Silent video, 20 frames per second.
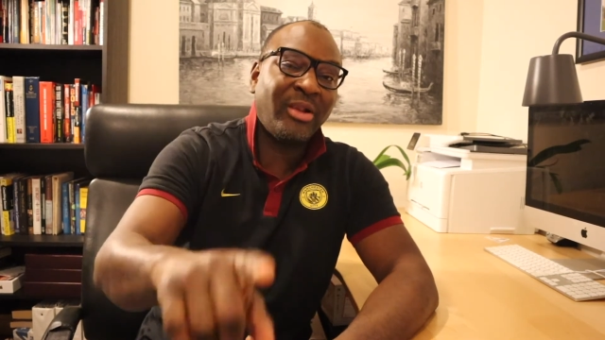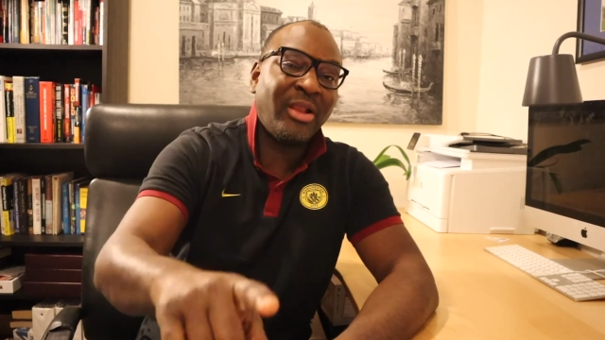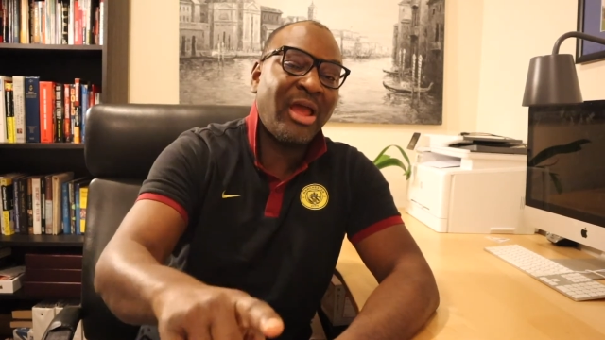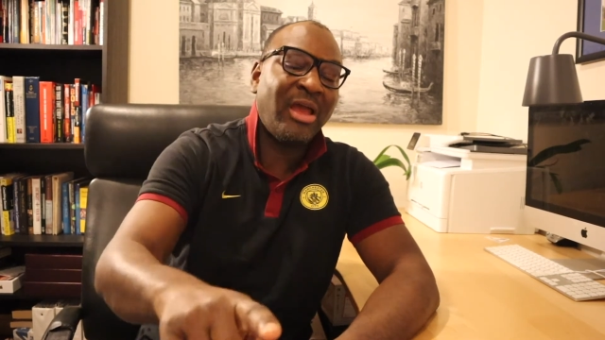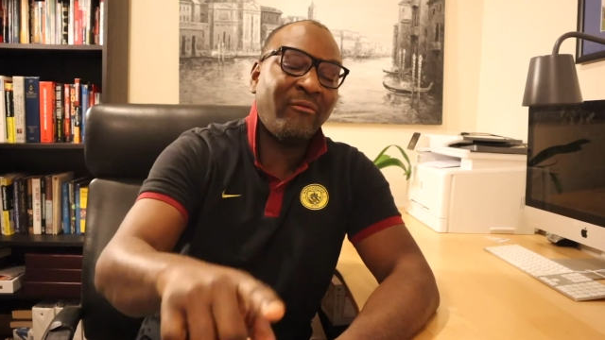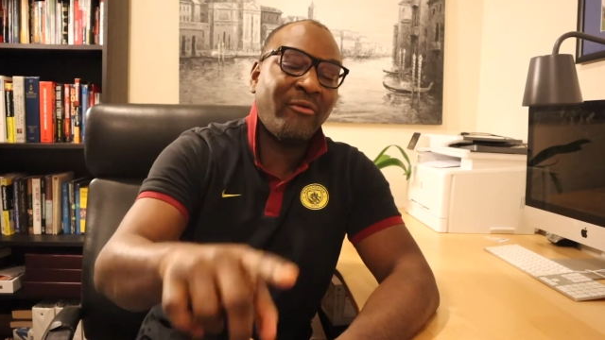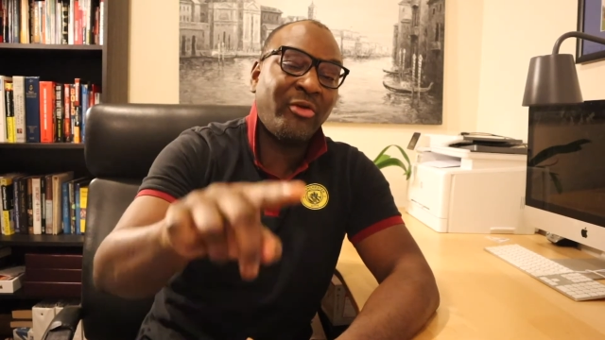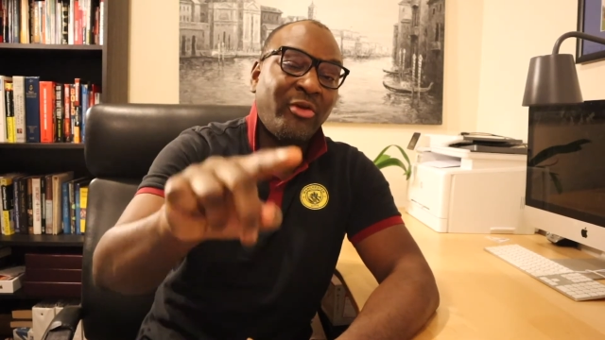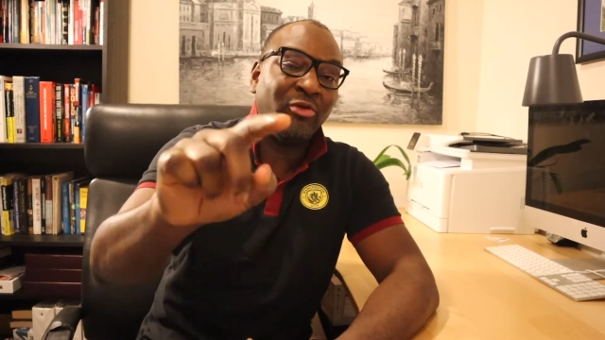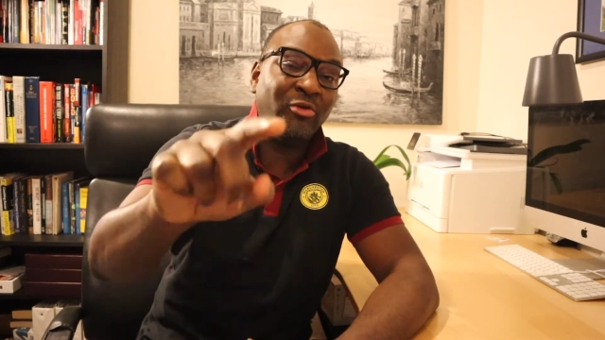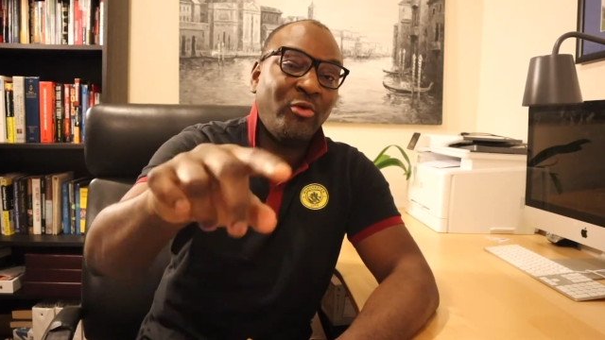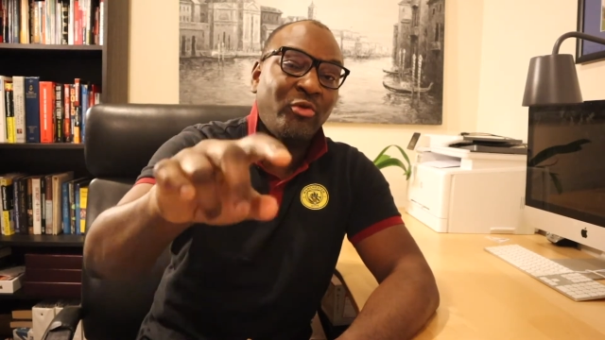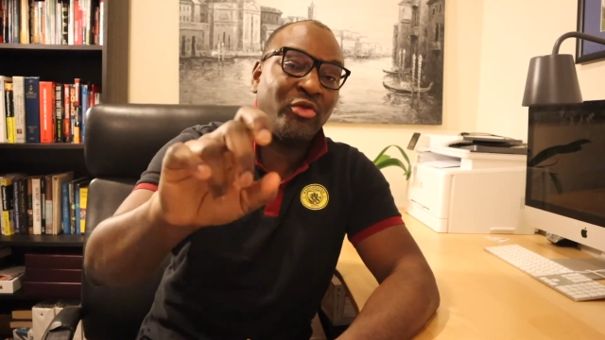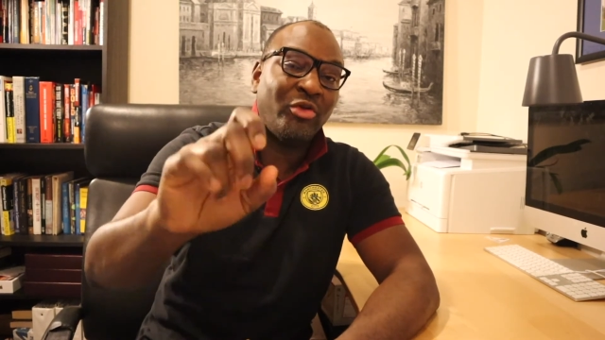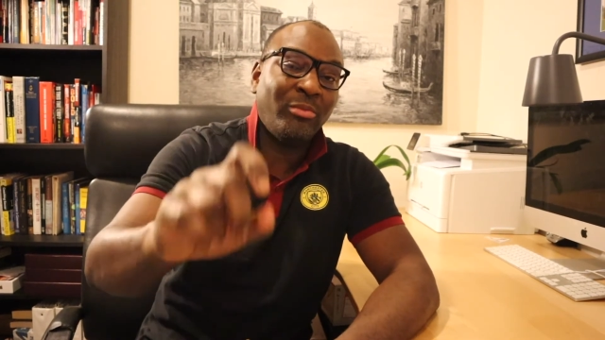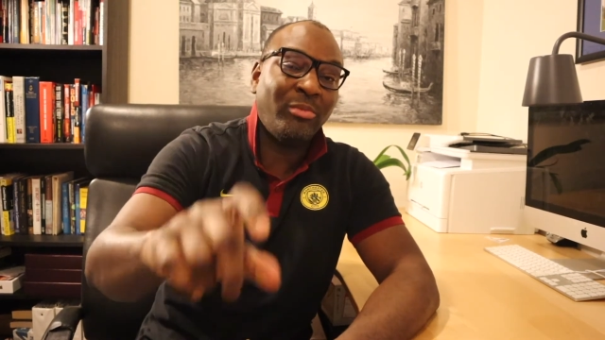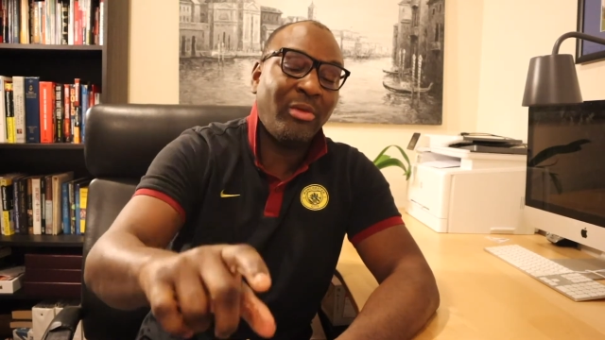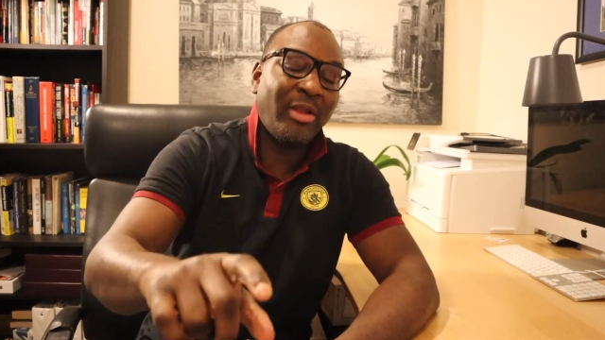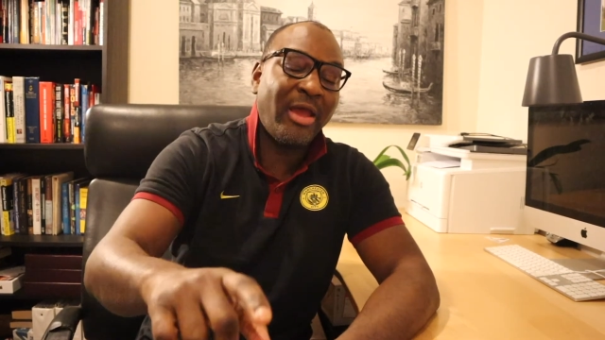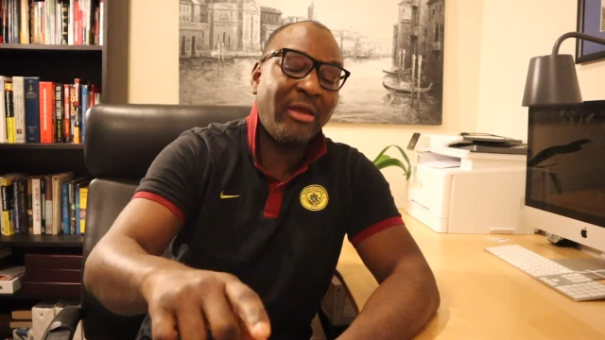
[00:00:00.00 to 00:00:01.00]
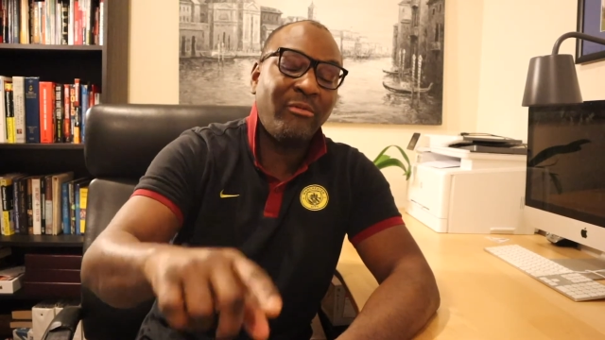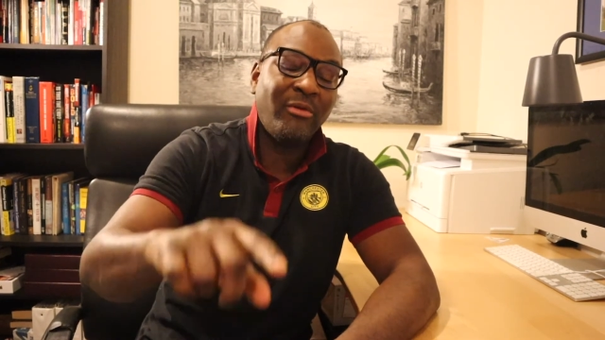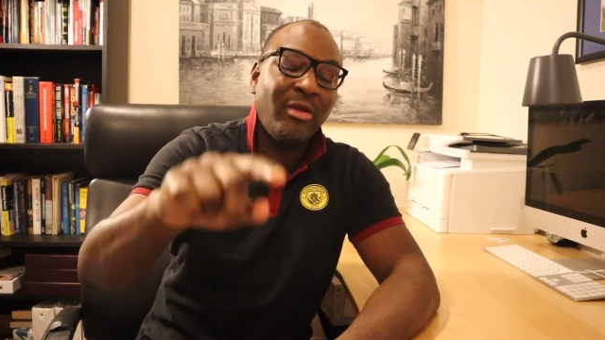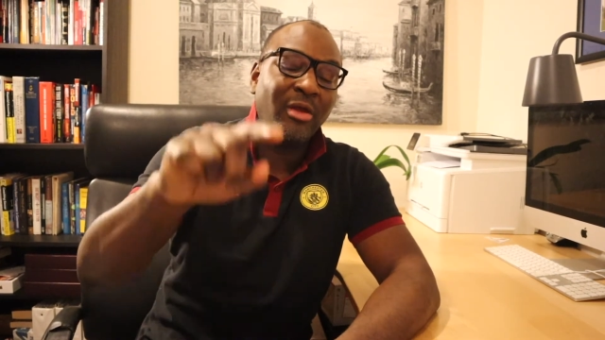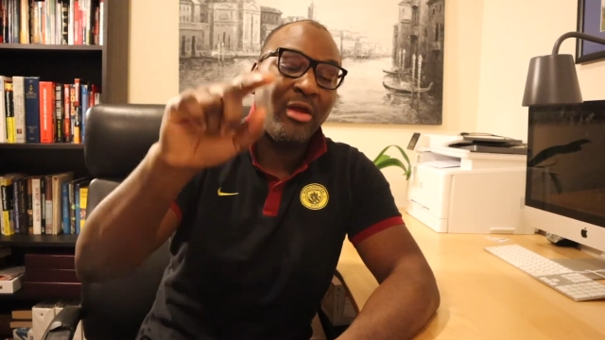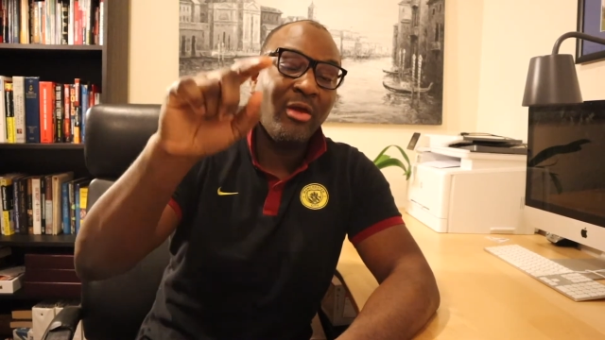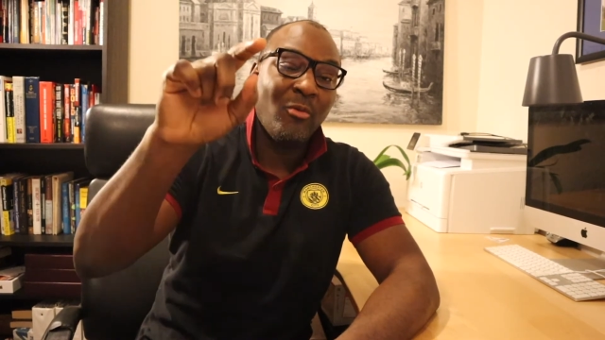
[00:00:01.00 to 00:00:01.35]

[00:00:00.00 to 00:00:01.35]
Live, on a YouTube Live